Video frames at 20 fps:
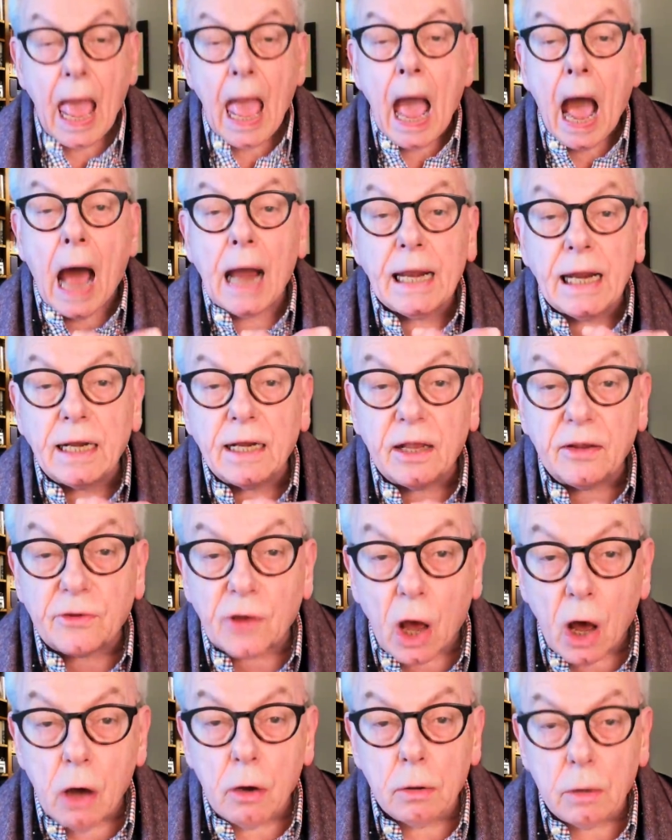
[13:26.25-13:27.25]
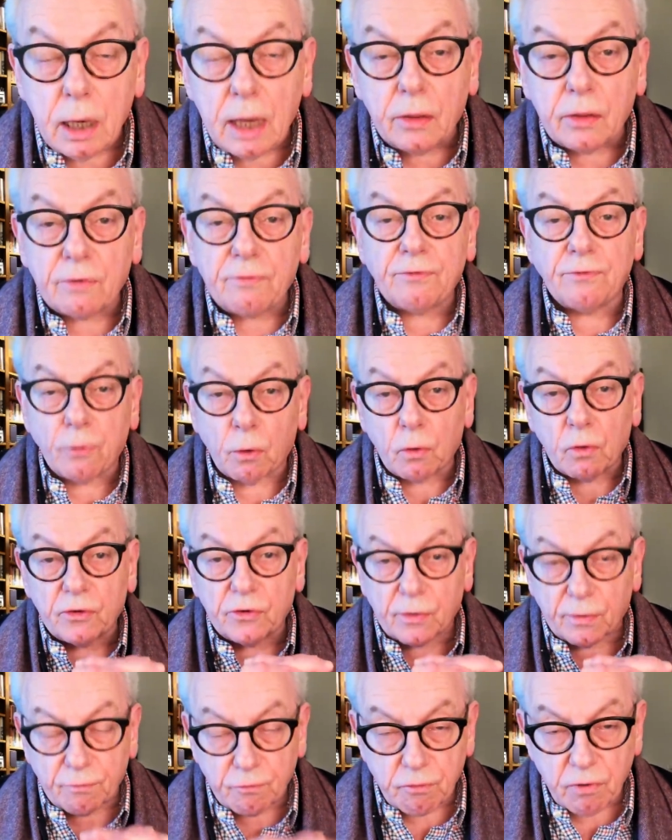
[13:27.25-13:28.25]
and it is only the force
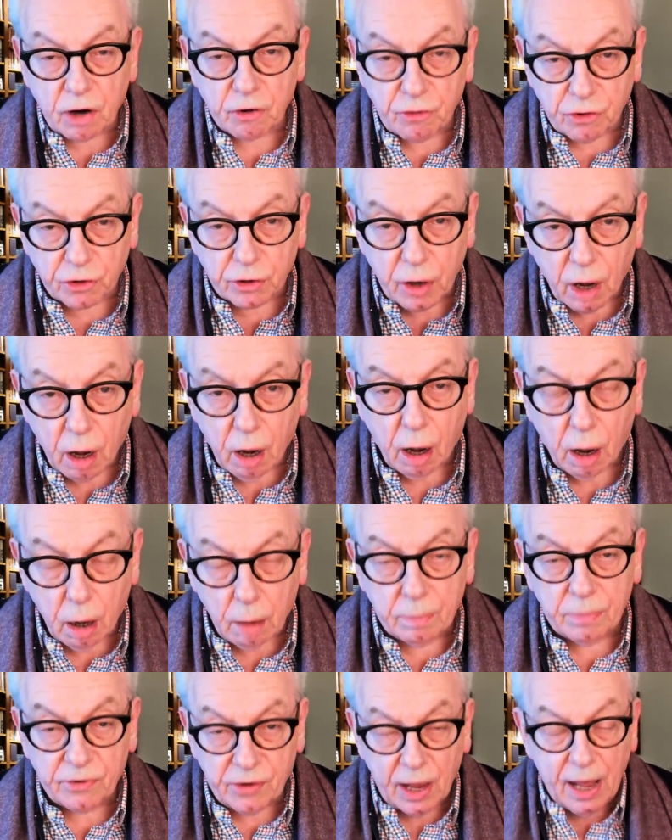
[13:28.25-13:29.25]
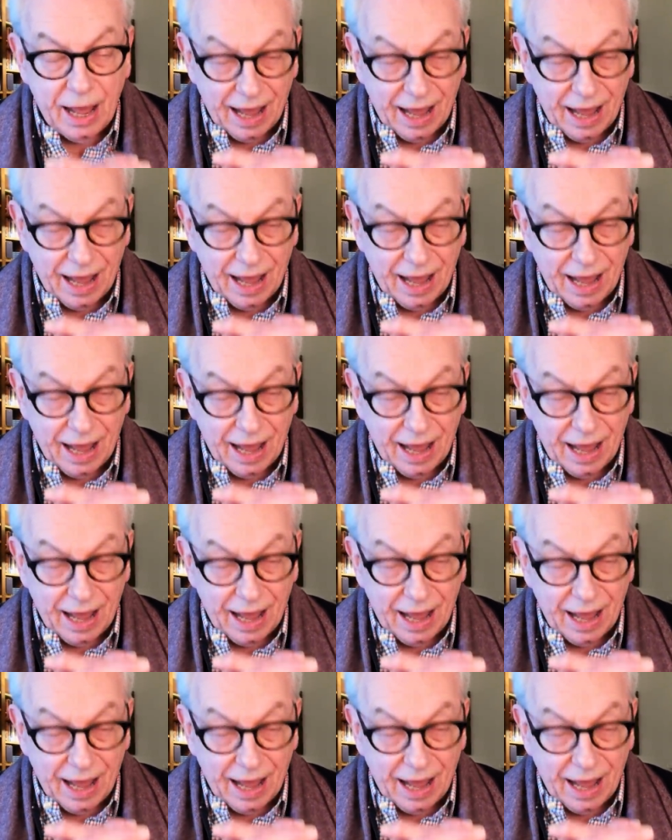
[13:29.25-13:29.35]
of Russian arms